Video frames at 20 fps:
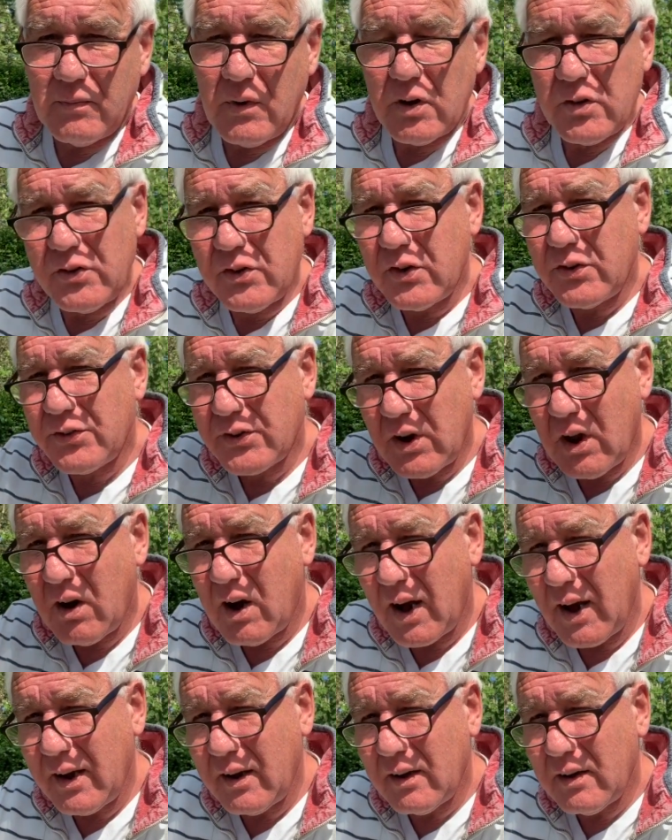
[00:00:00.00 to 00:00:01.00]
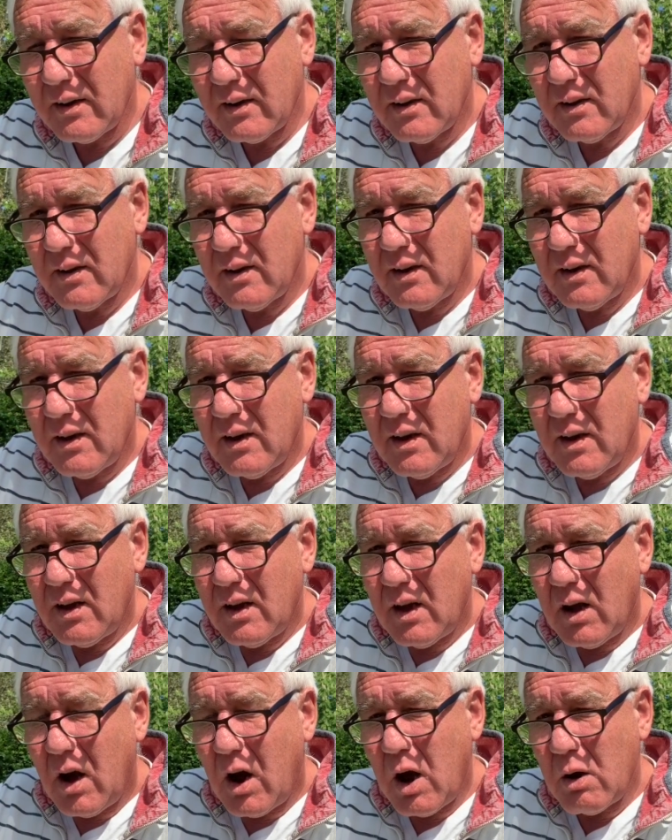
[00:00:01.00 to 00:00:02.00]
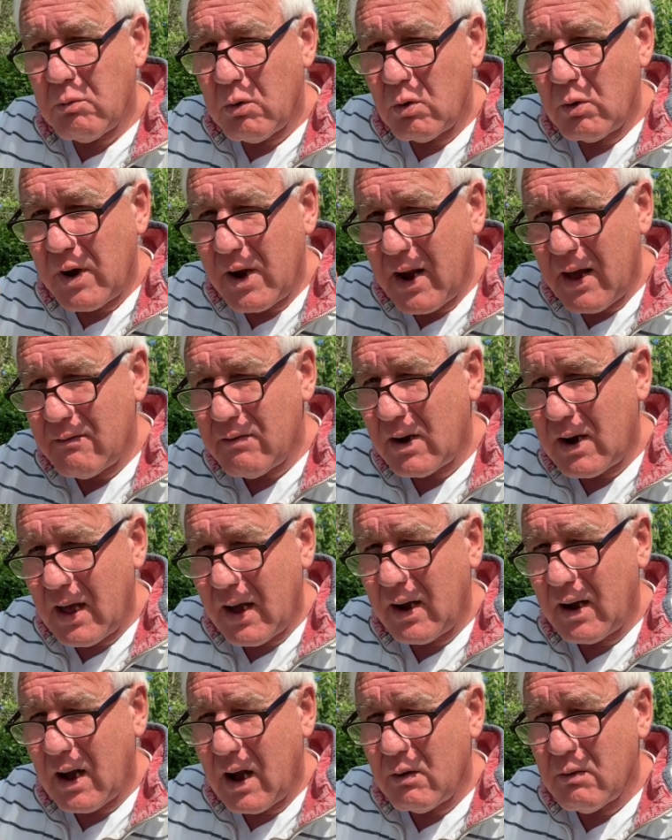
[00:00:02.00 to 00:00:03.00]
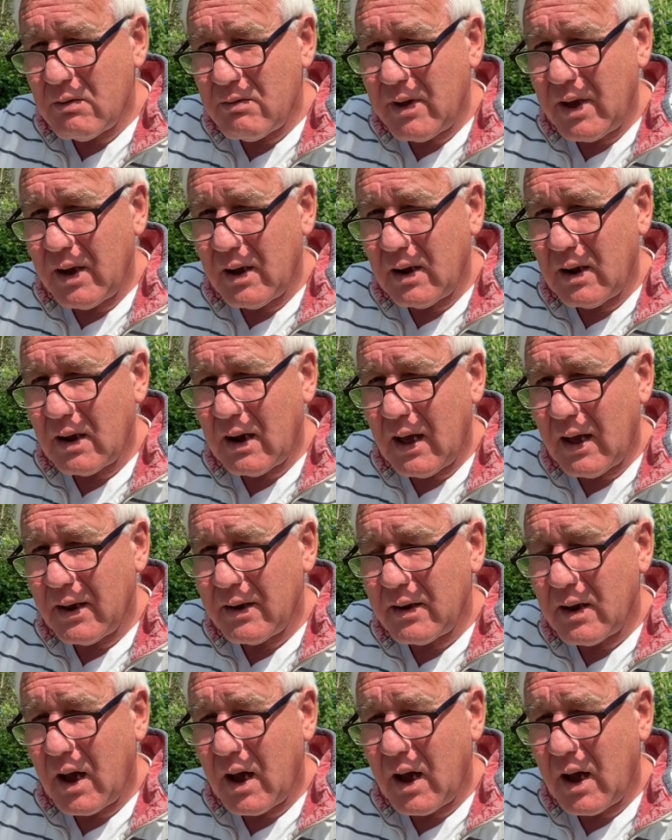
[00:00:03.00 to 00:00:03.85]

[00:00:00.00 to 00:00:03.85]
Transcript: Just like I will never let go of Ian Glenn